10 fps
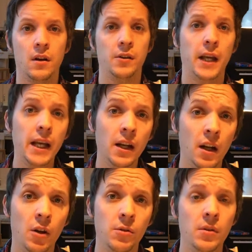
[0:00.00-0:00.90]
Okay,
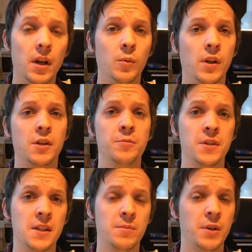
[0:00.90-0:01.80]
hello and welcome to
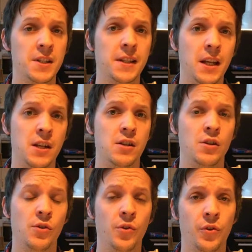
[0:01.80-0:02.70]
this
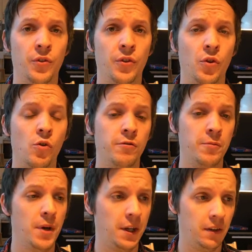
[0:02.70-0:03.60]
presentation on
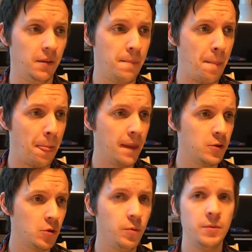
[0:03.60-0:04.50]
Overmind.
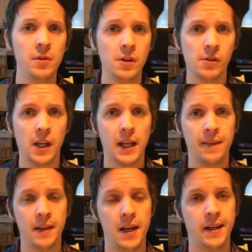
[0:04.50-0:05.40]
So what we're looking
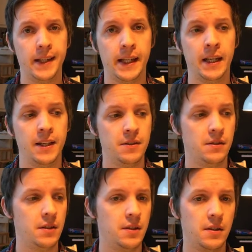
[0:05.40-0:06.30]
at here is
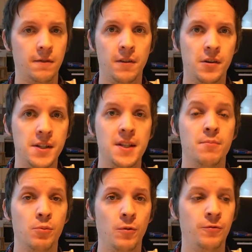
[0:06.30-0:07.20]
just a very
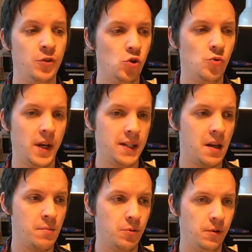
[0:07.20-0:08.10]
simple Vue
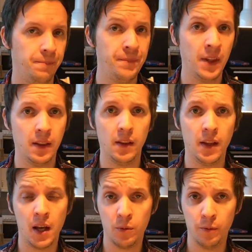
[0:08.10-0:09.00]
example.
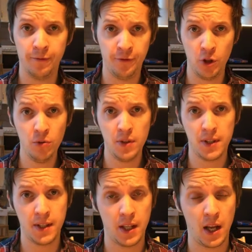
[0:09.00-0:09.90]
Now, Vue
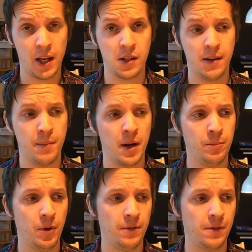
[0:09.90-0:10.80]
isn't actually my
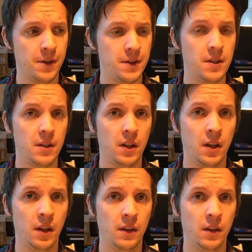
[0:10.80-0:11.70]
preference
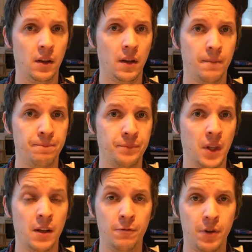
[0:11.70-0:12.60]
in
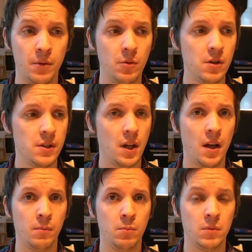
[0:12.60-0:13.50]
frameworks.
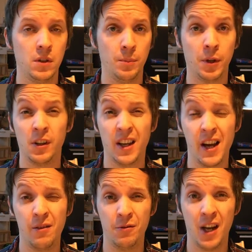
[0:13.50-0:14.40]
I'm typically
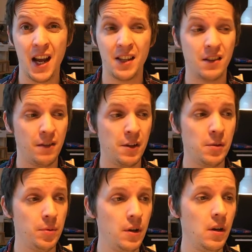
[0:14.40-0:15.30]
a React
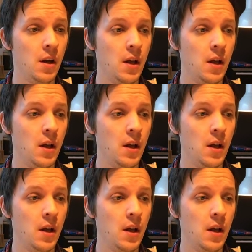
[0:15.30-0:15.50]
developer,